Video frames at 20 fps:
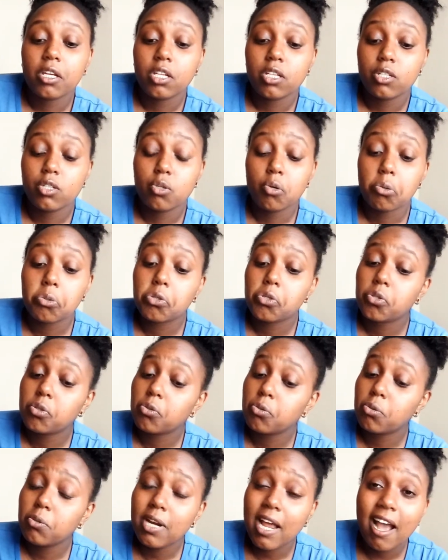No
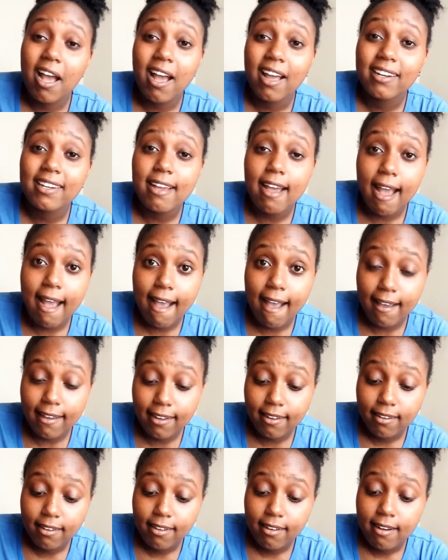sooner had I
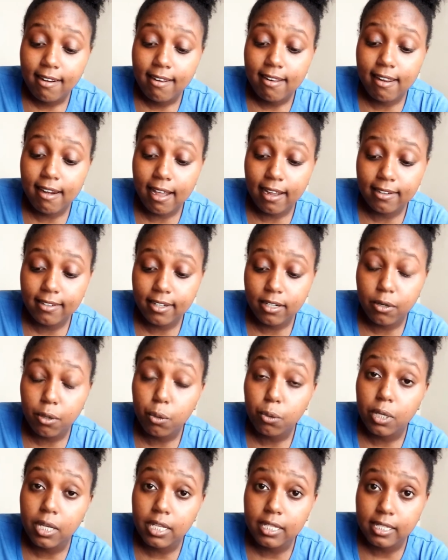landed on
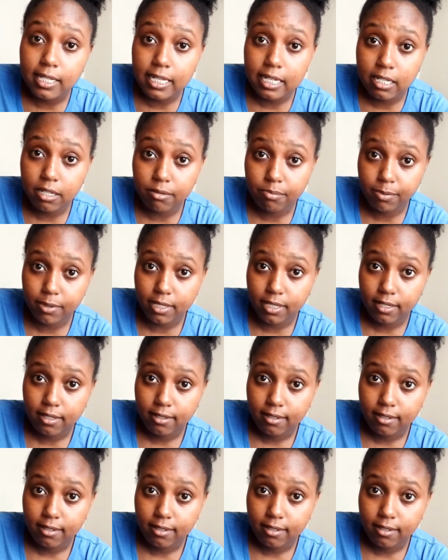his lips